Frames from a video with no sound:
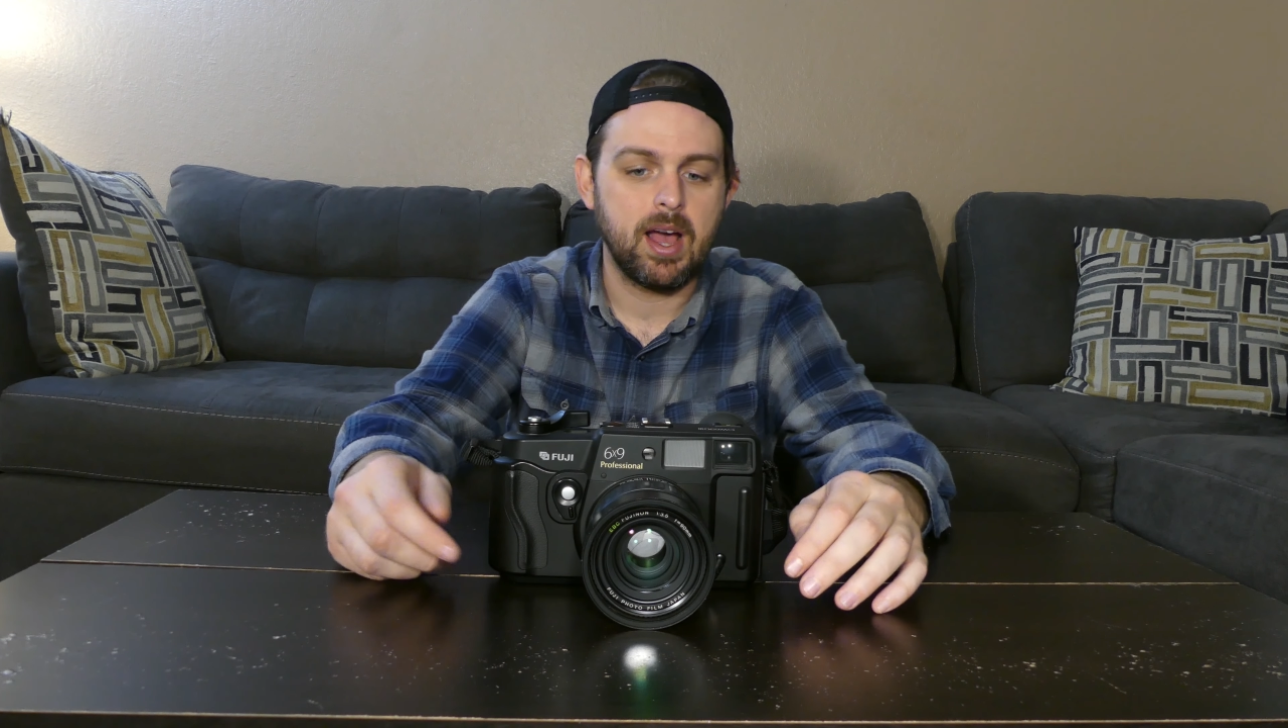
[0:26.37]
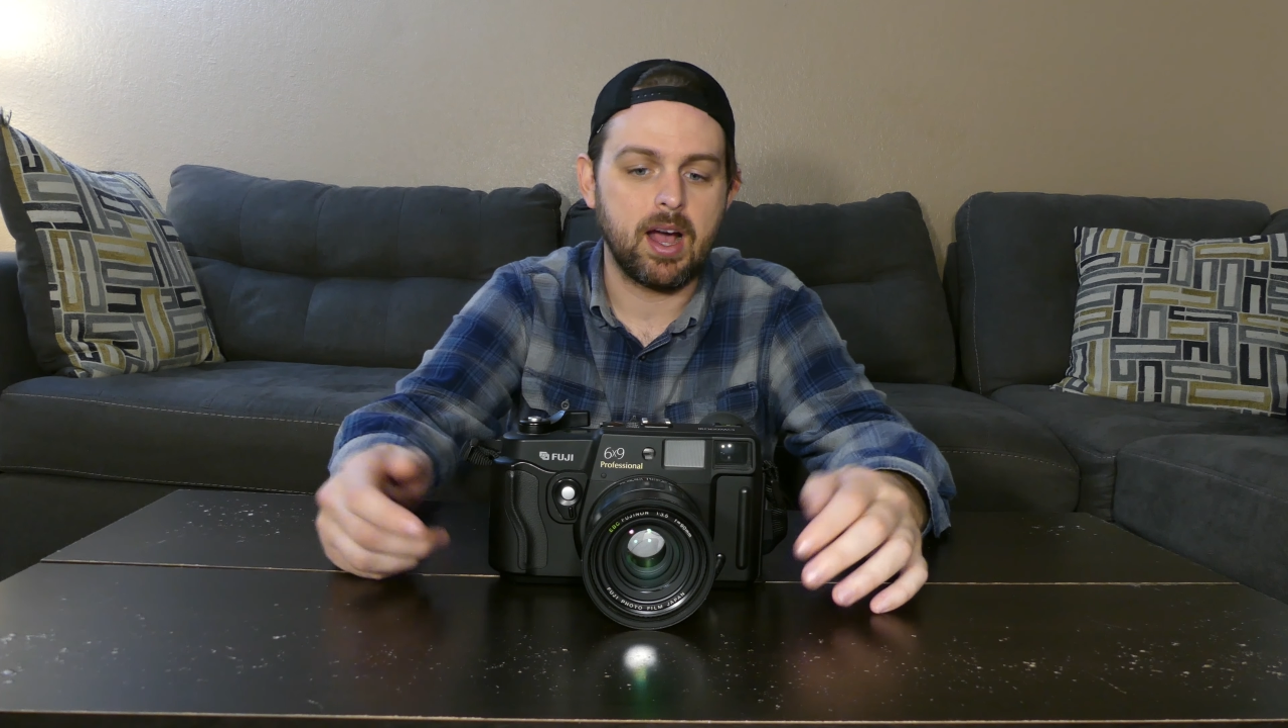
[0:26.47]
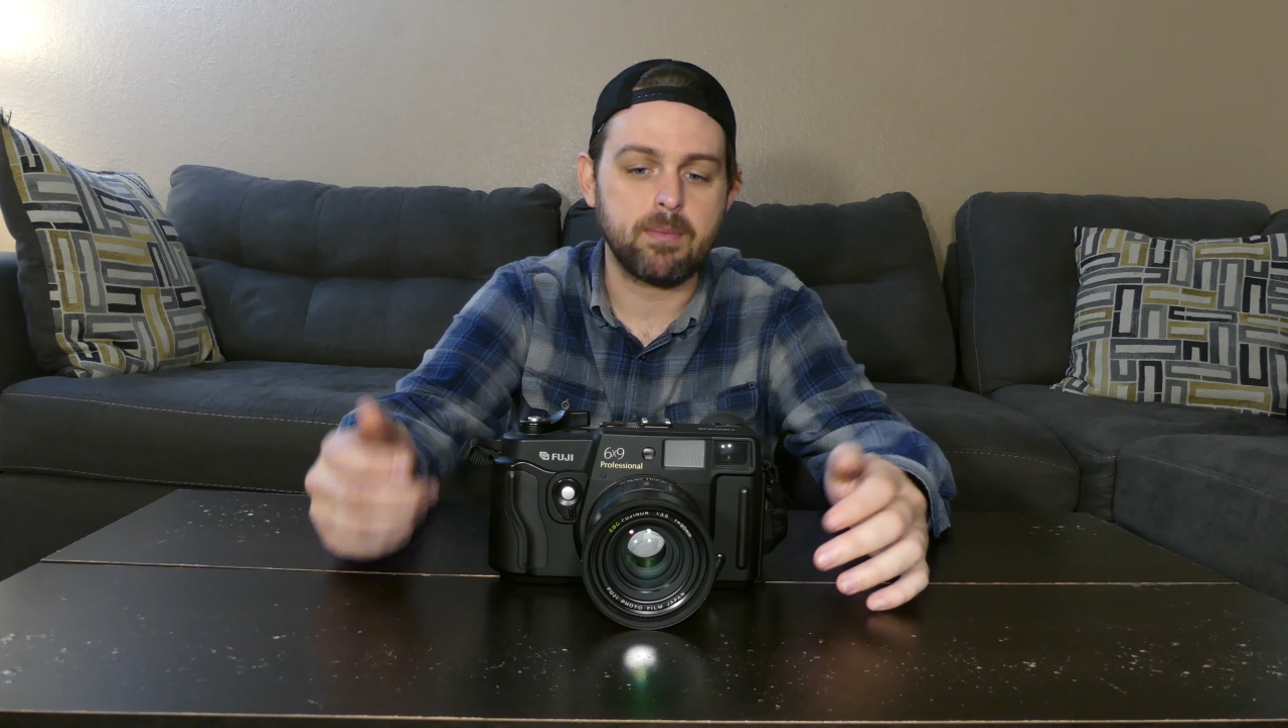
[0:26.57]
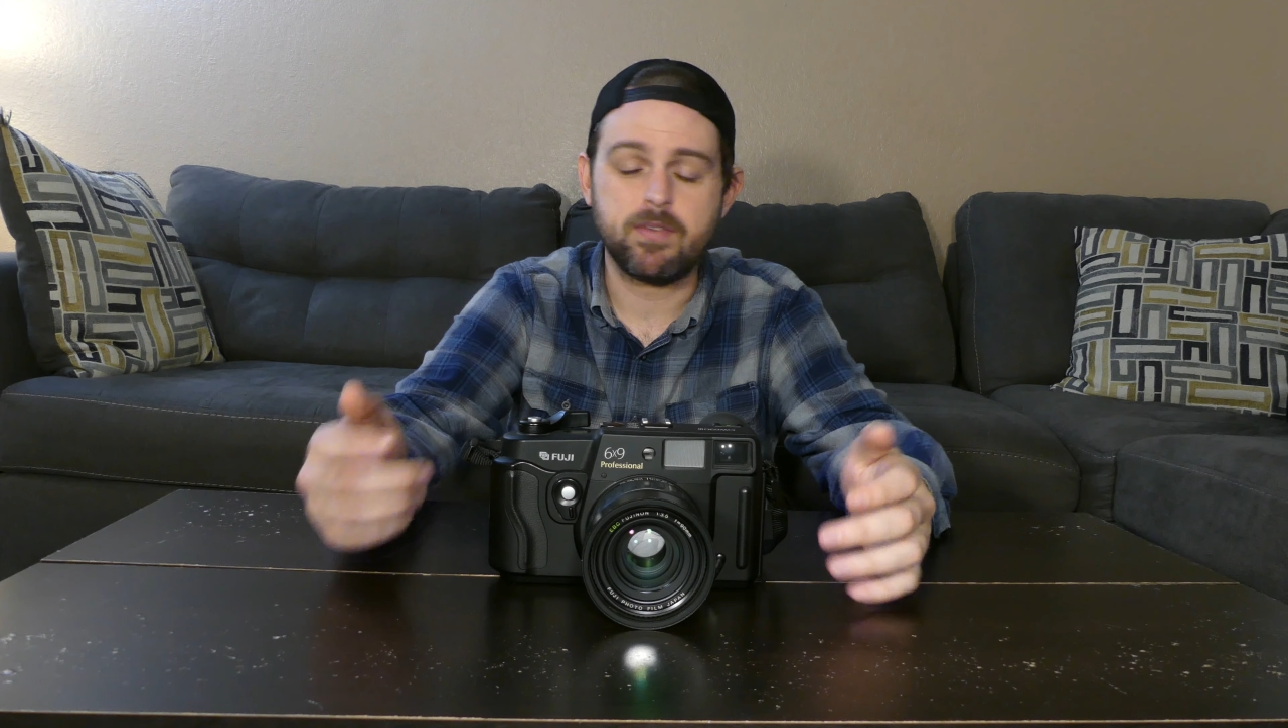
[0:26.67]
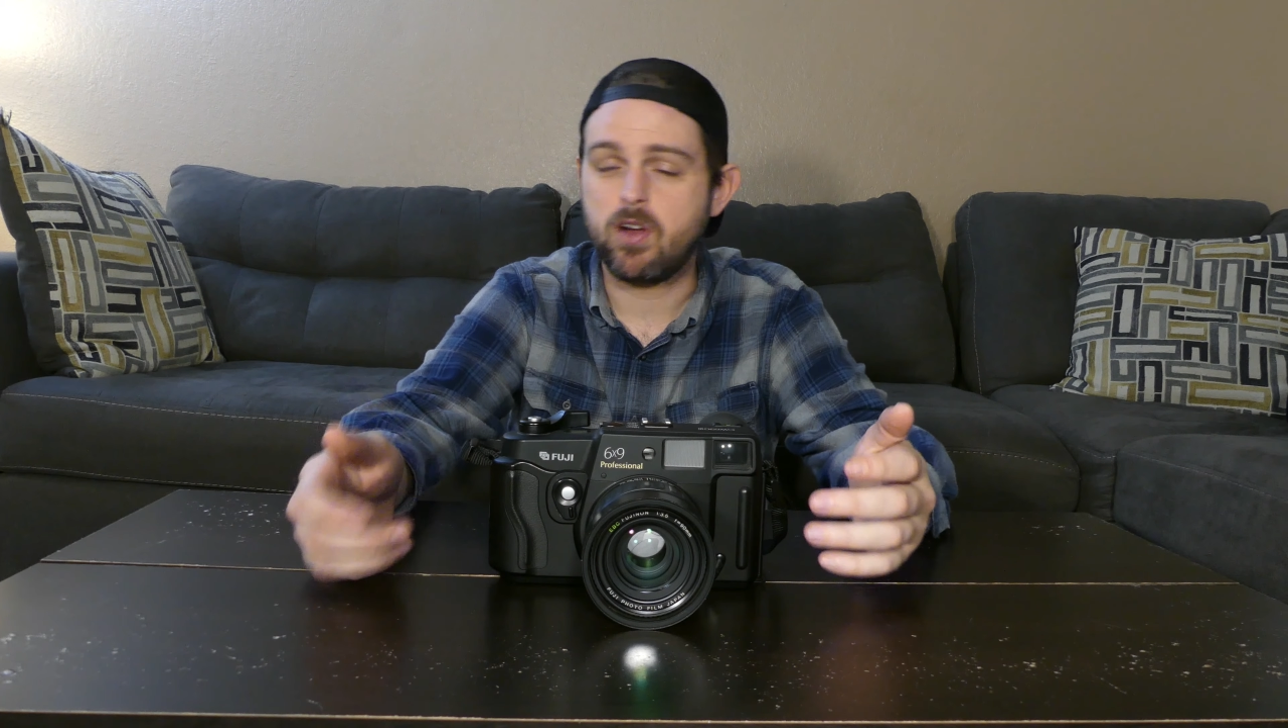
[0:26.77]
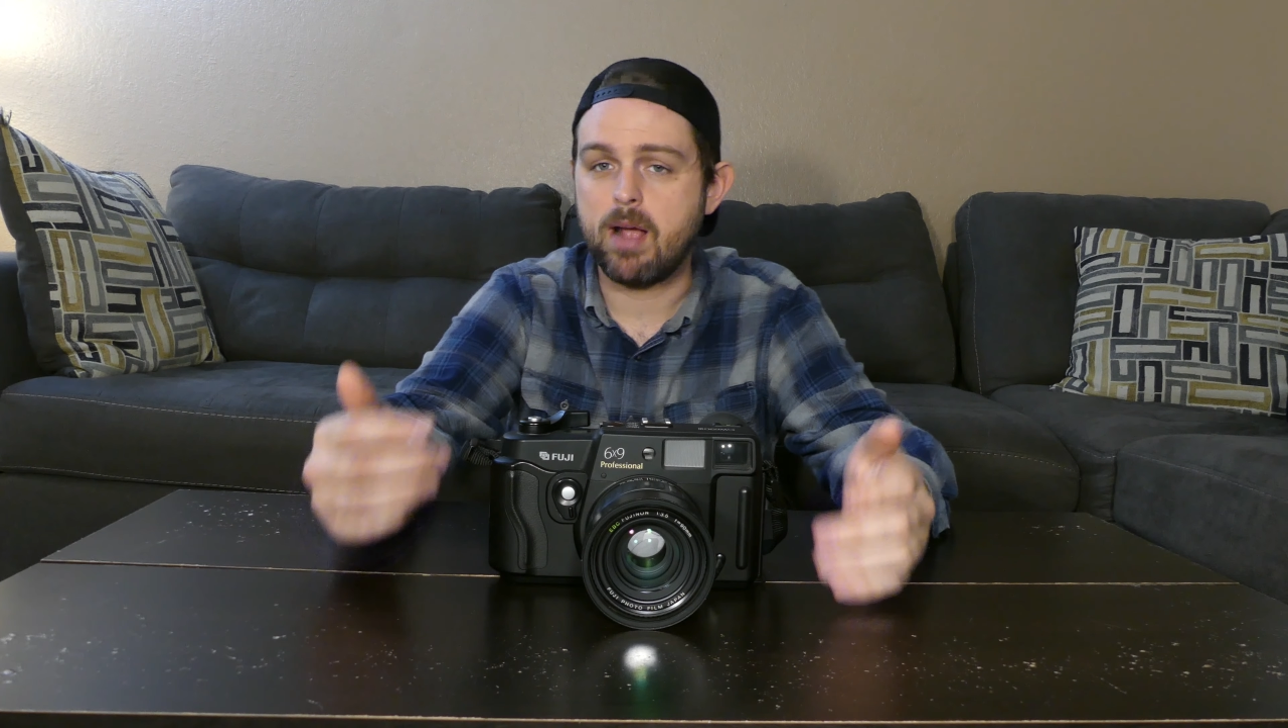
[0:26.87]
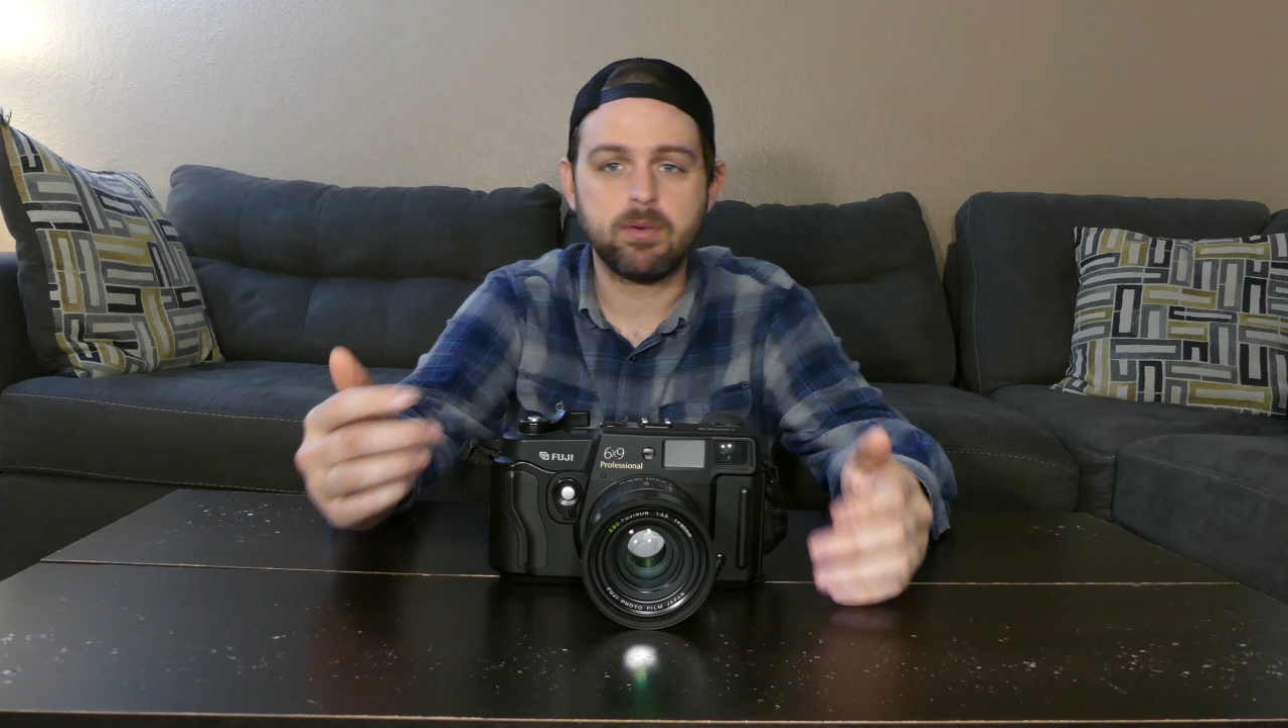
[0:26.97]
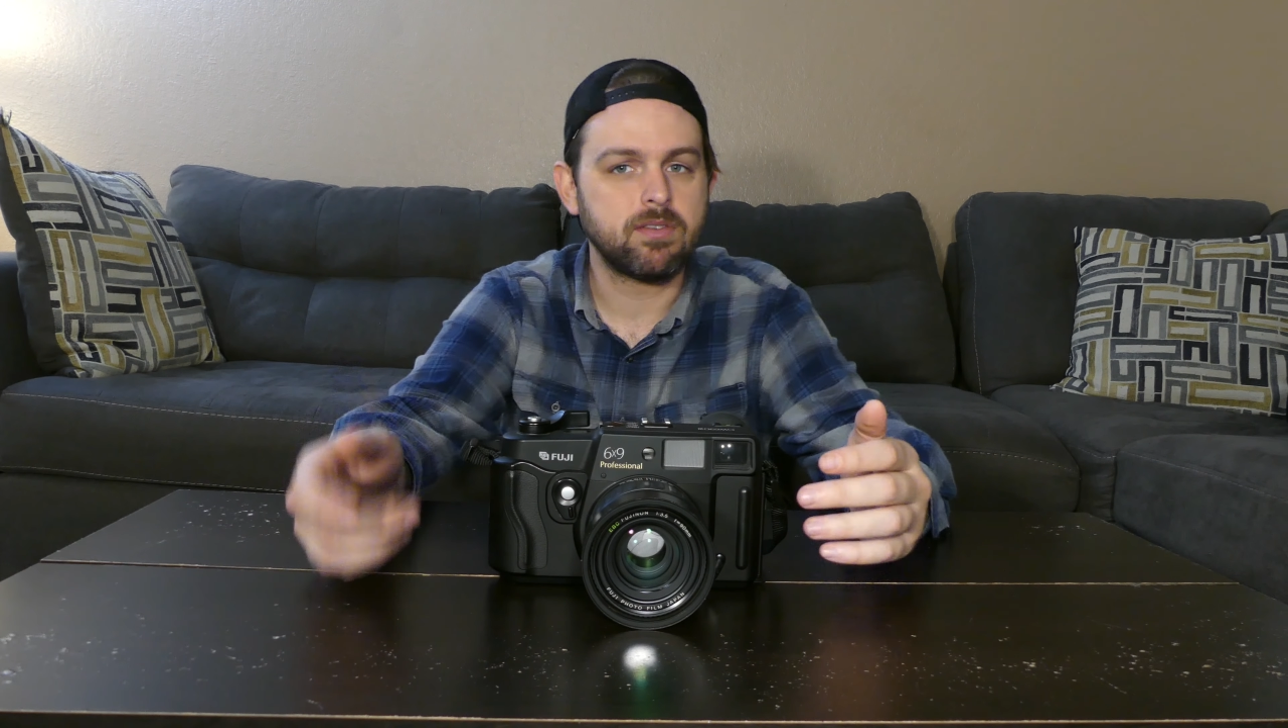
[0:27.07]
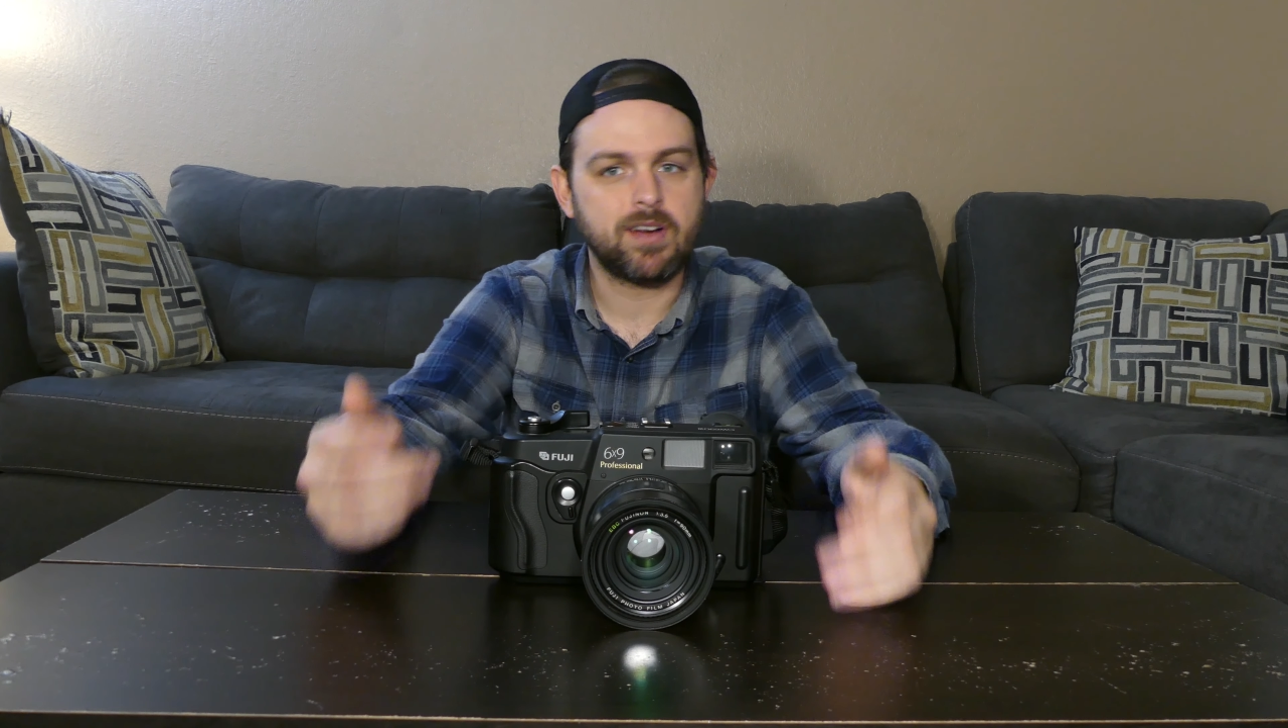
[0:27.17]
If you're able to